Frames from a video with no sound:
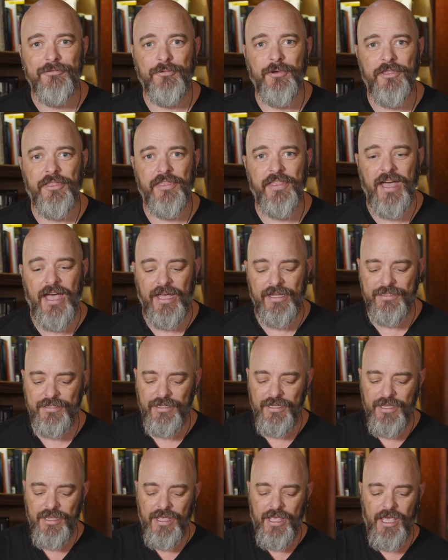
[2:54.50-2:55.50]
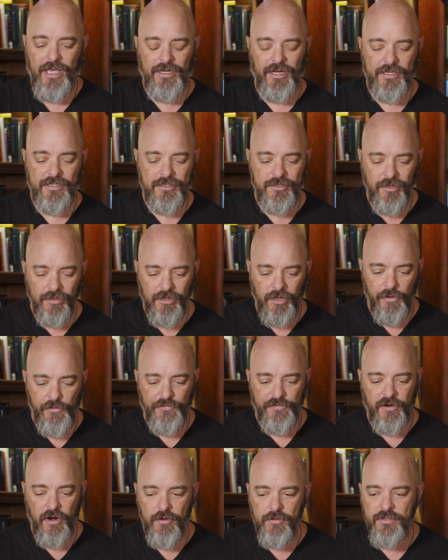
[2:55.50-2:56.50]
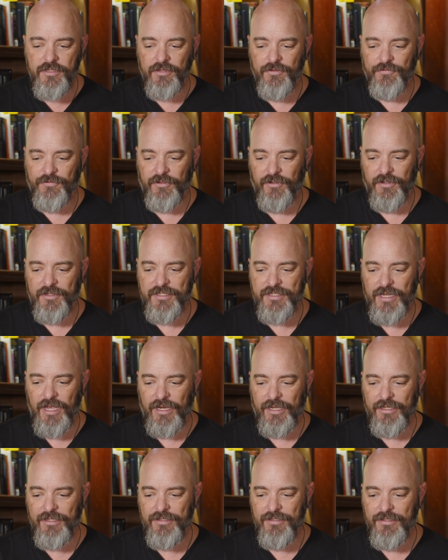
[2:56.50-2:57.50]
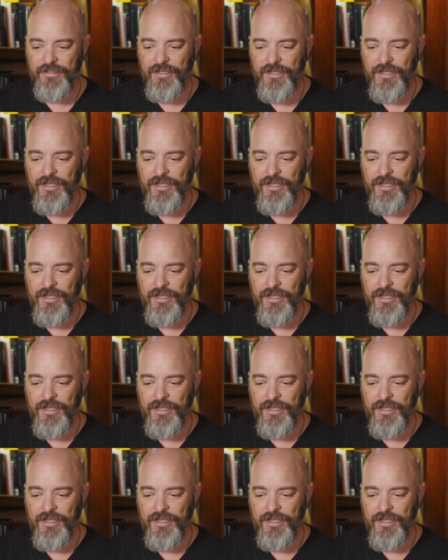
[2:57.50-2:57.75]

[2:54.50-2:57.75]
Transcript: with that? And I stood there frozen for a second.